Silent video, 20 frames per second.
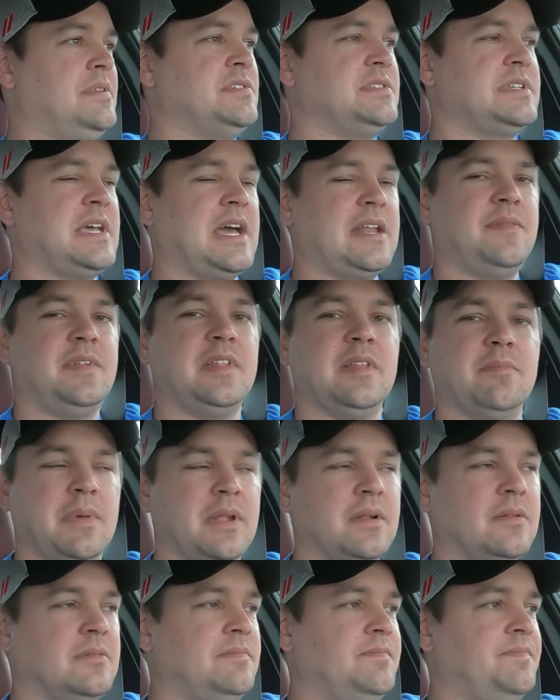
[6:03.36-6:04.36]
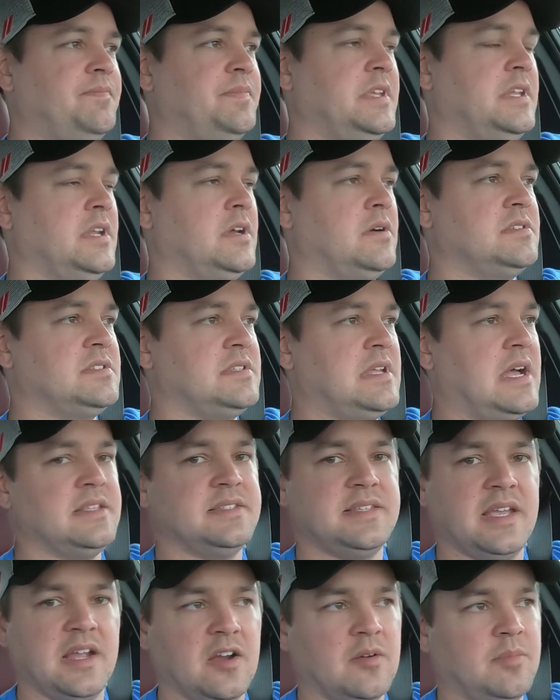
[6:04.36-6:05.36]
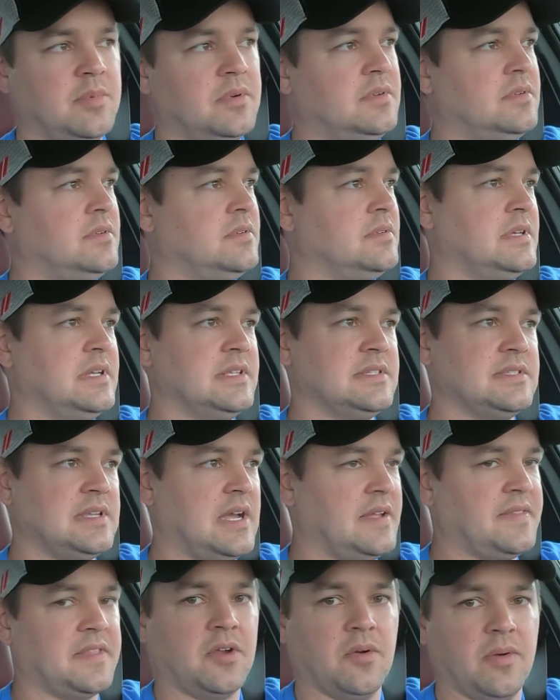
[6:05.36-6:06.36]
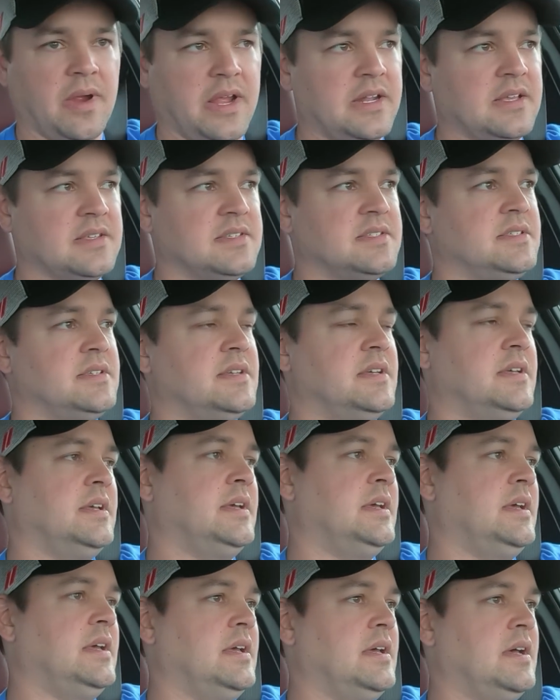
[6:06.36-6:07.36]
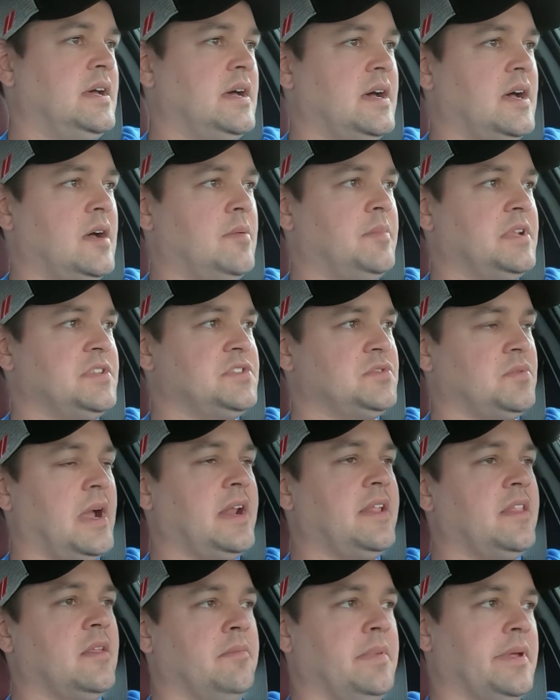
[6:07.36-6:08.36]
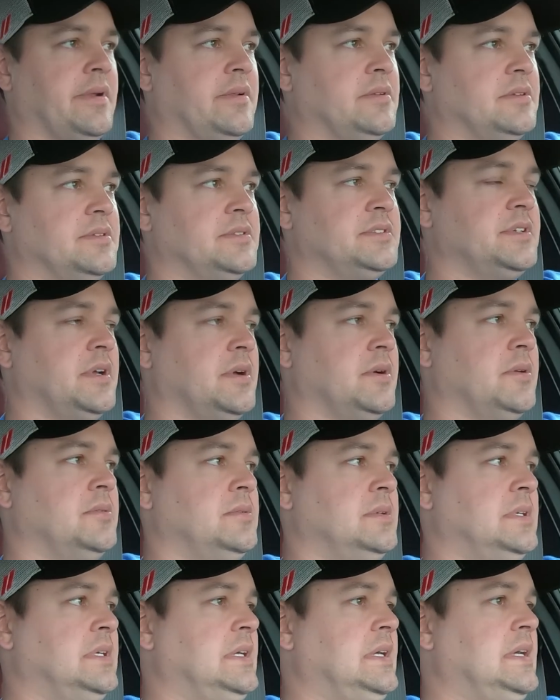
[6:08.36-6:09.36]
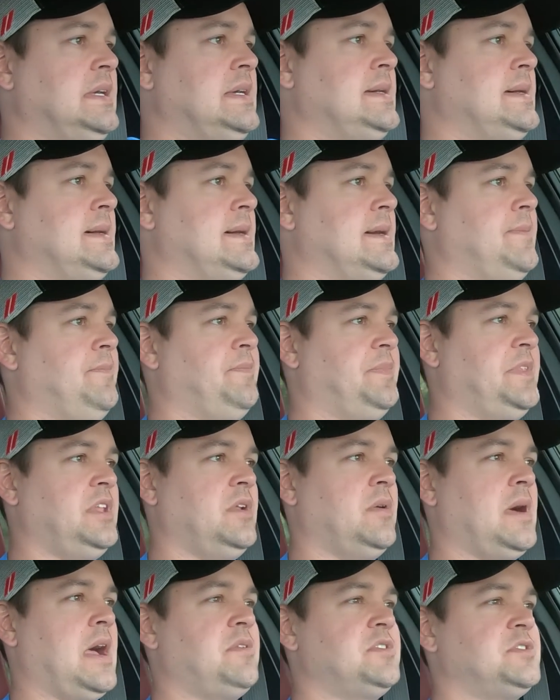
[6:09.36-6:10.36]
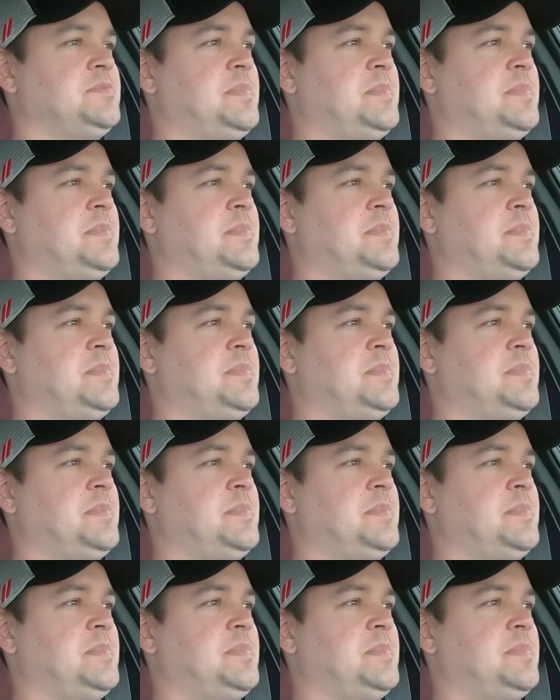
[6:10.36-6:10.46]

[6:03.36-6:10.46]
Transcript: just kind of in the middle. You know, it's not terrible, it's not the greatest, but it's right in the middle. So, you know, I